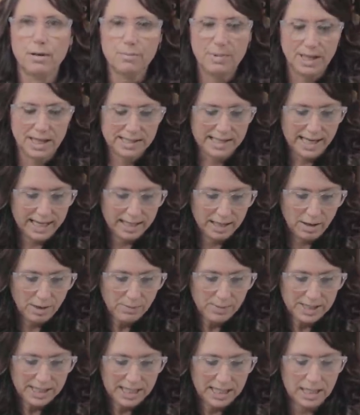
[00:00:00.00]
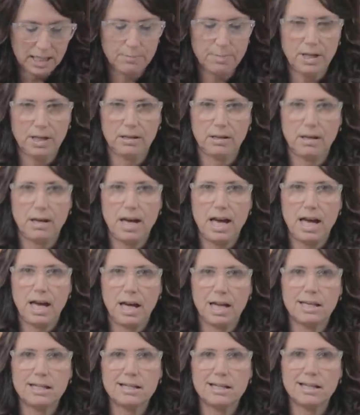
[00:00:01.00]
Because I was thinking about the
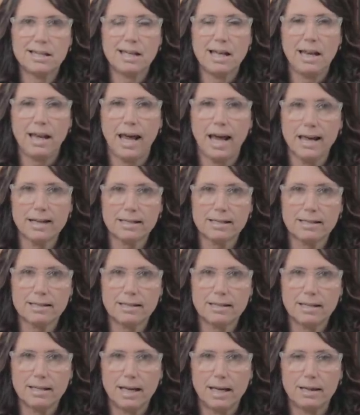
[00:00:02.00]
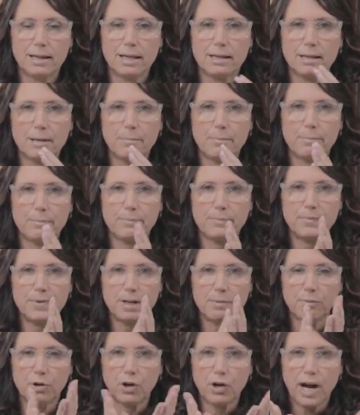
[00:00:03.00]
eggs in the nest, and then
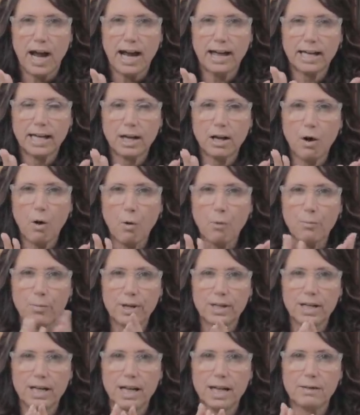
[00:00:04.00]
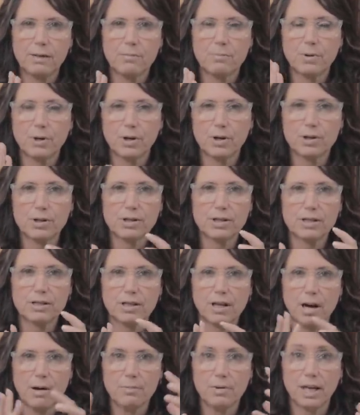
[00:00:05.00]
them cracking open and the
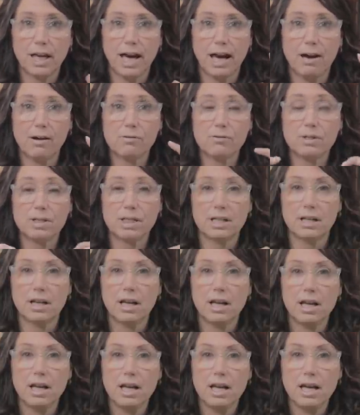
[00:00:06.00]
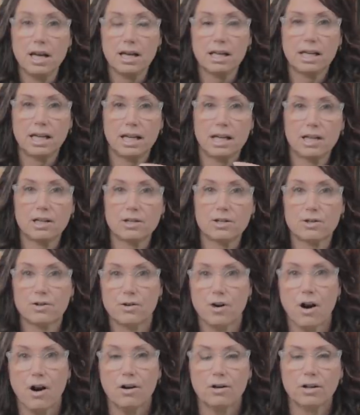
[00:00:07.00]
birds coming out and getting
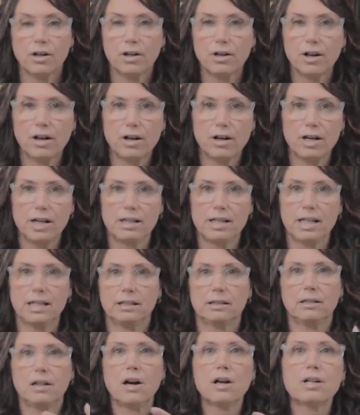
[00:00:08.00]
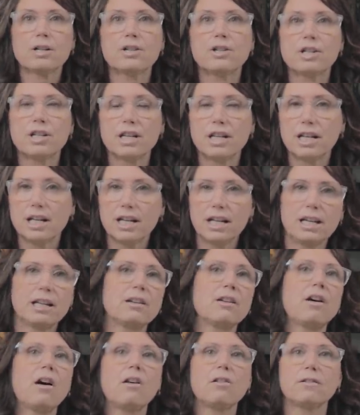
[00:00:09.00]
stronger and then launching
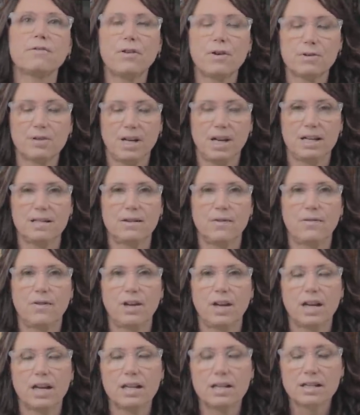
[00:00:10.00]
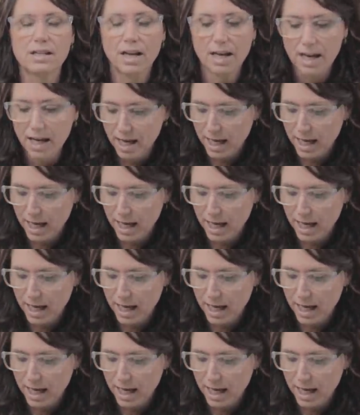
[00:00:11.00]
and all of those kinds of things.